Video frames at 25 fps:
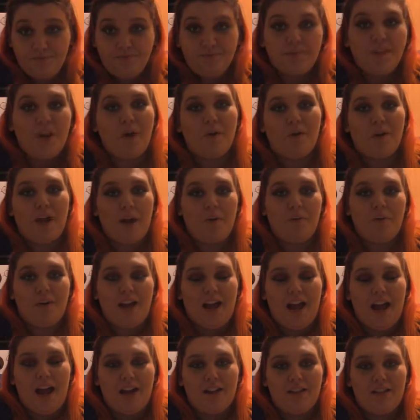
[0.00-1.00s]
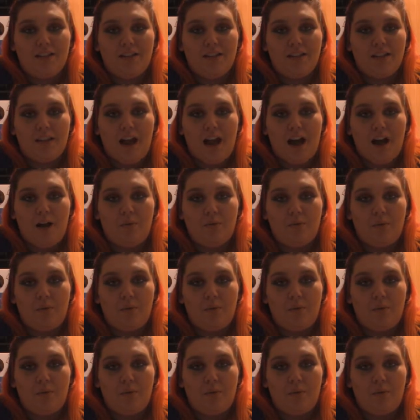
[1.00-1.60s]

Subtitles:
Okay, what I added to that